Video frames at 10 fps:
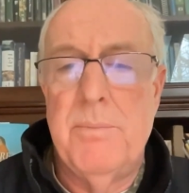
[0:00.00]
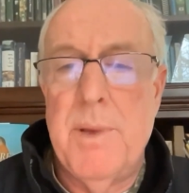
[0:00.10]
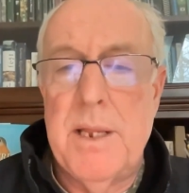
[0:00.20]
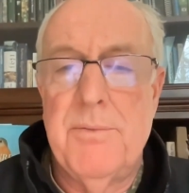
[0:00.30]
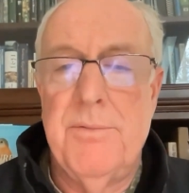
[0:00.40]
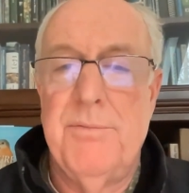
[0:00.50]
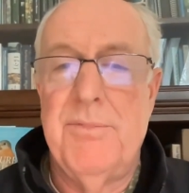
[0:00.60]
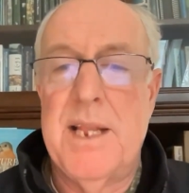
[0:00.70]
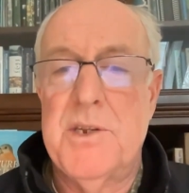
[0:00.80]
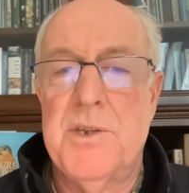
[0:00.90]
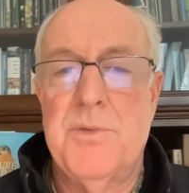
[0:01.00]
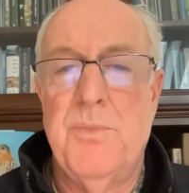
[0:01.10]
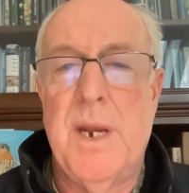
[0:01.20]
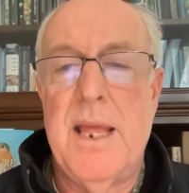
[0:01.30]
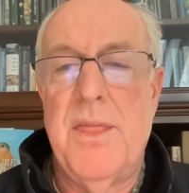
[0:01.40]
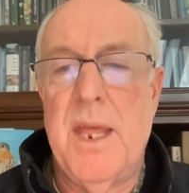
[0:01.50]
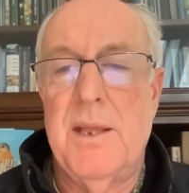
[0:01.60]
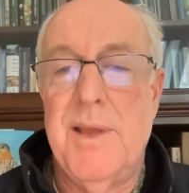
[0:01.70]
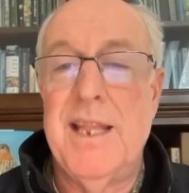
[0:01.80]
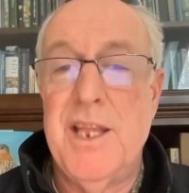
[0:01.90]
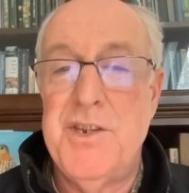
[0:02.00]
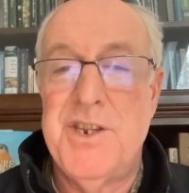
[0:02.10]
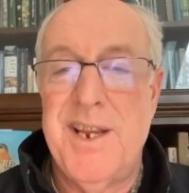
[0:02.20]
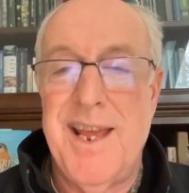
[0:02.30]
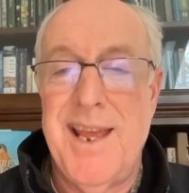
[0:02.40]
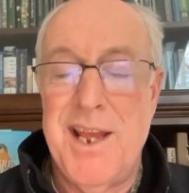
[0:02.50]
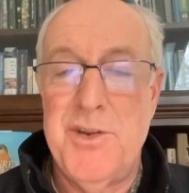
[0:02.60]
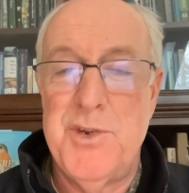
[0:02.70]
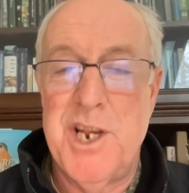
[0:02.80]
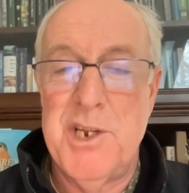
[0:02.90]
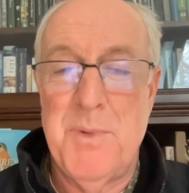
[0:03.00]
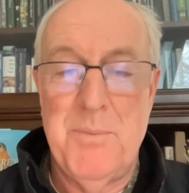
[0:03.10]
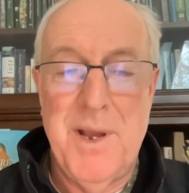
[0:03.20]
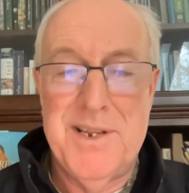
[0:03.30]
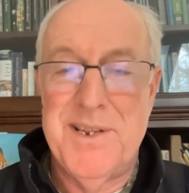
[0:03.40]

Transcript: but that's what I think, at least today. I do change my mind